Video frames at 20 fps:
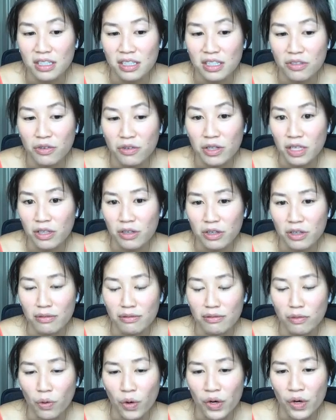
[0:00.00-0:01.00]
really looking
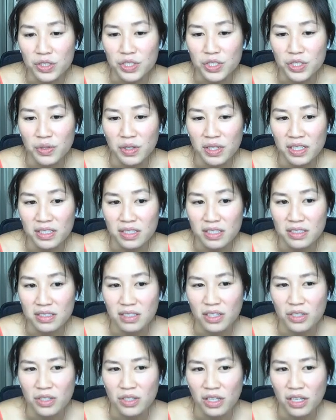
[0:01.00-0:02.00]
forward to it because
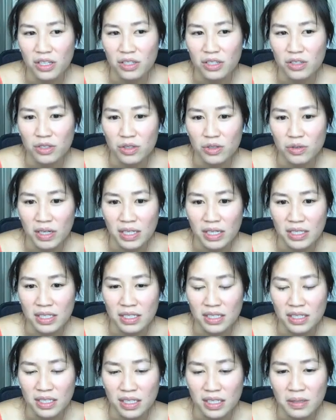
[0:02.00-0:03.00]
I knew I
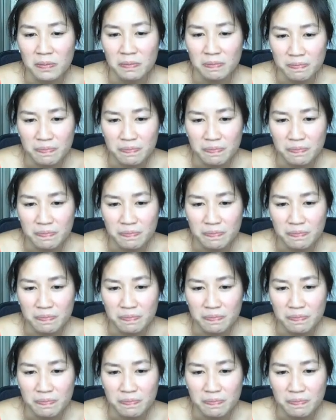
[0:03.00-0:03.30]
needed it.